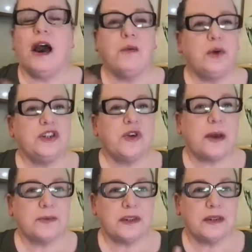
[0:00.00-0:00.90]
We
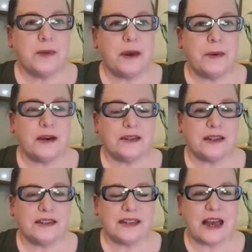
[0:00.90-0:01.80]
dropped it in the mailbox
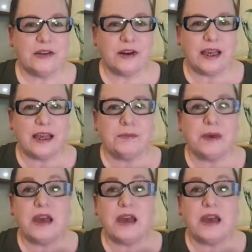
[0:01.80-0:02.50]
that Saturday,